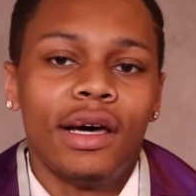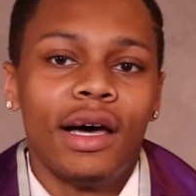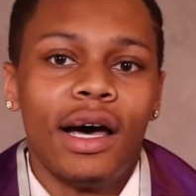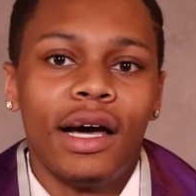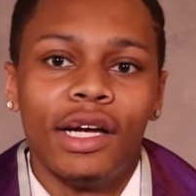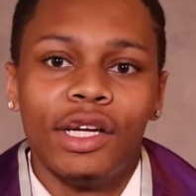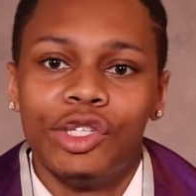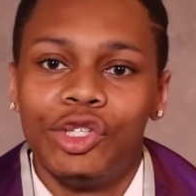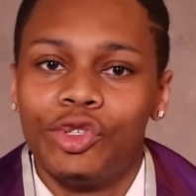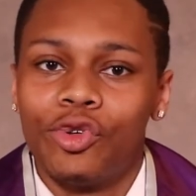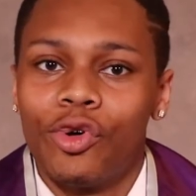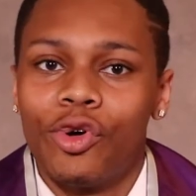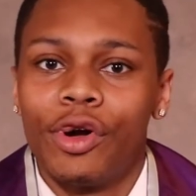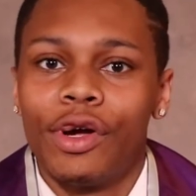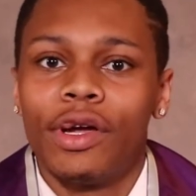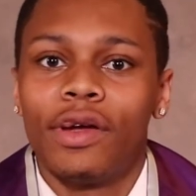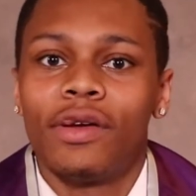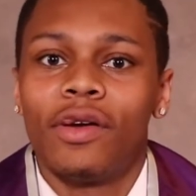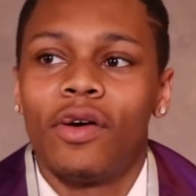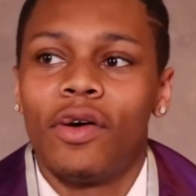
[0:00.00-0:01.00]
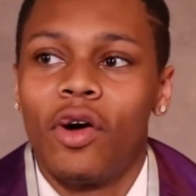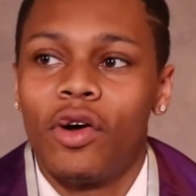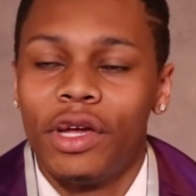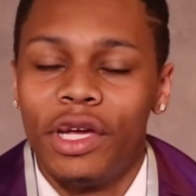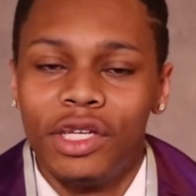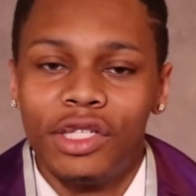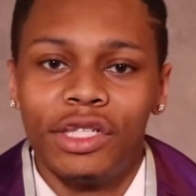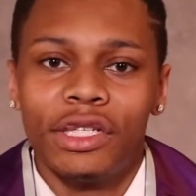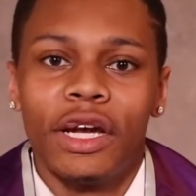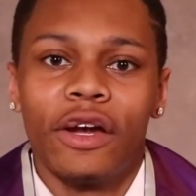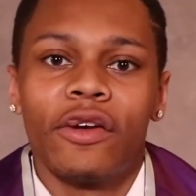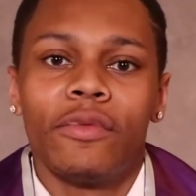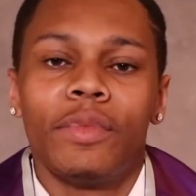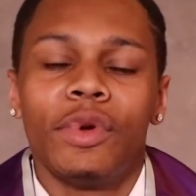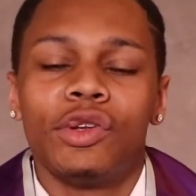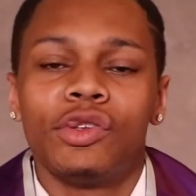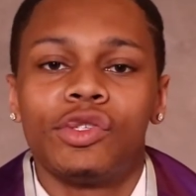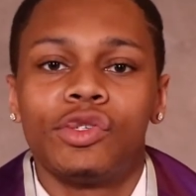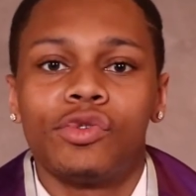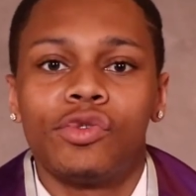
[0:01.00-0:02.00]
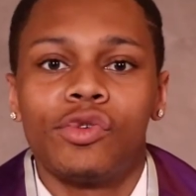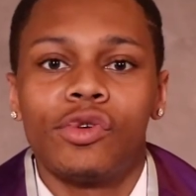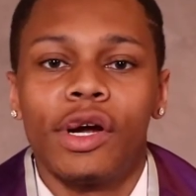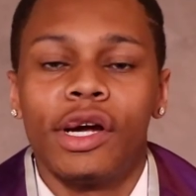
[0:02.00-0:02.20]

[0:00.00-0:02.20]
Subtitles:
I enjoy each and every mentor.